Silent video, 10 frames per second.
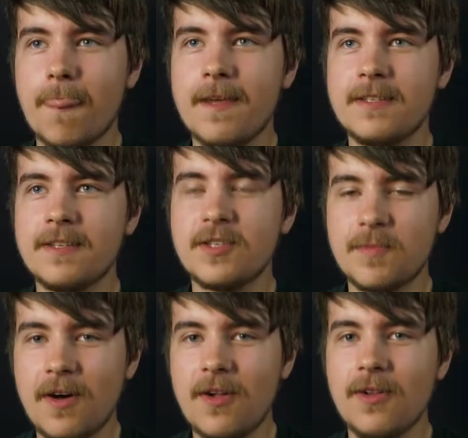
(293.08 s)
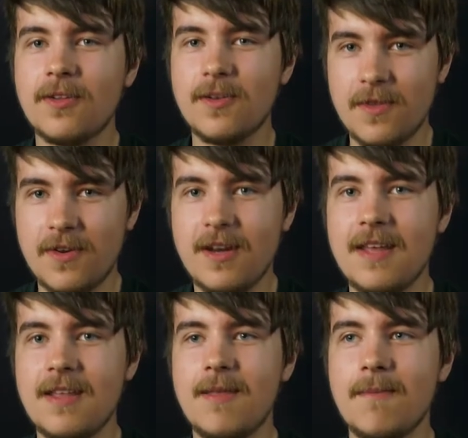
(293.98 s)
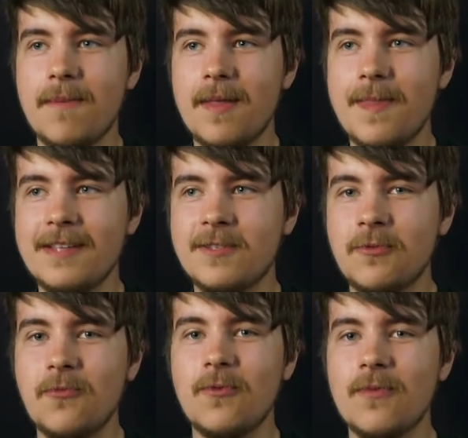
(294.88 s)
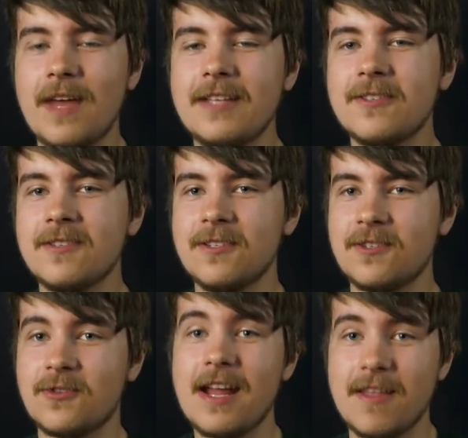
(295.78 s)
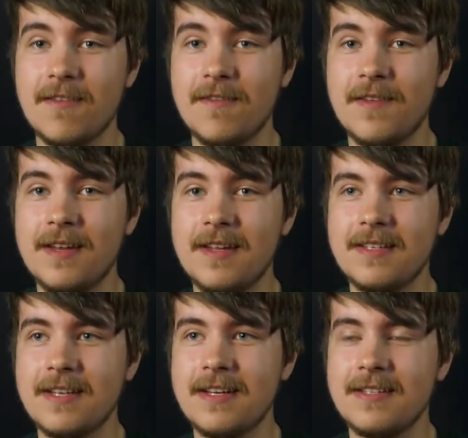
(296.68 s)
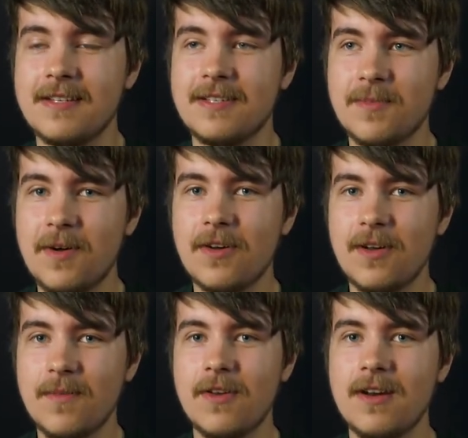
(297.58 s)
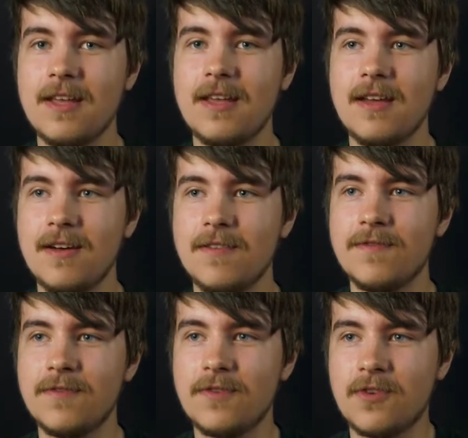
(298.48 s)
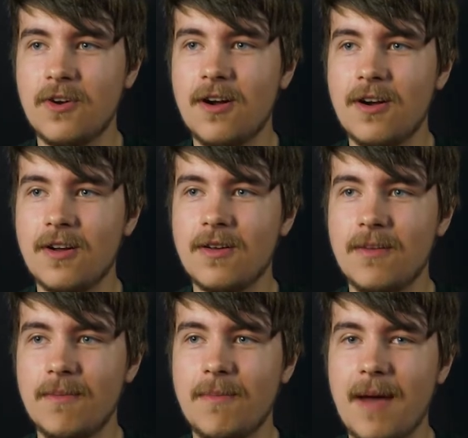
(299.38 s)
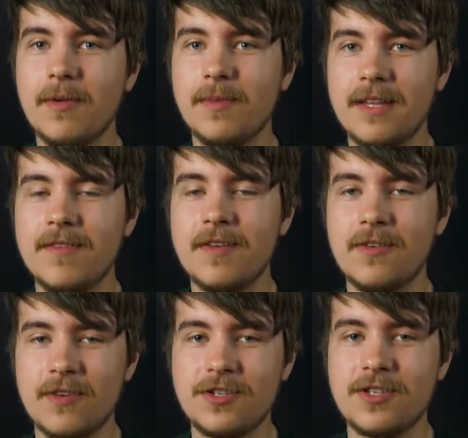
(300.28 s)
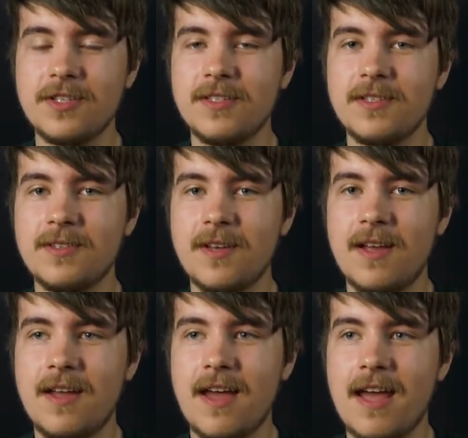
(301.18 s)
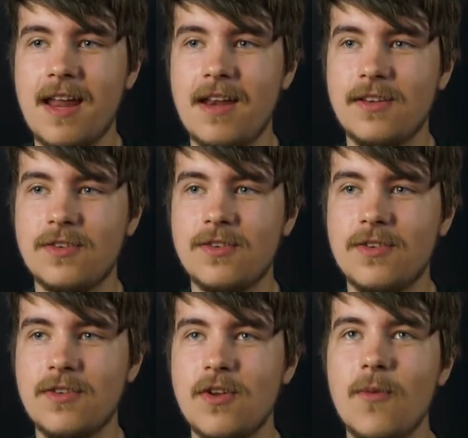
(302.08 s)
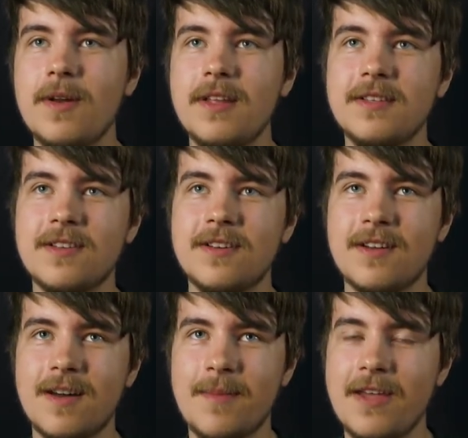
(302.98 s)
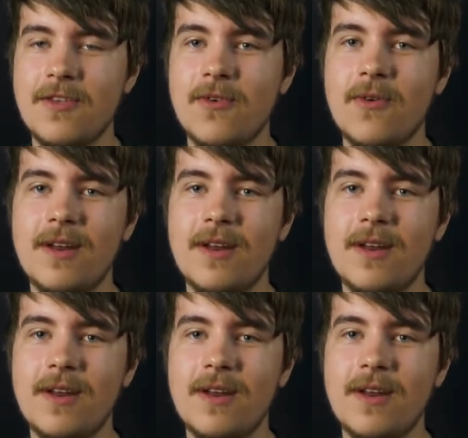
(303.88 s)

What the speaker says: It's a small community, but that's the strength of it, is that it's a small community of strong Bible-believing Christians, and nobody's going to come at you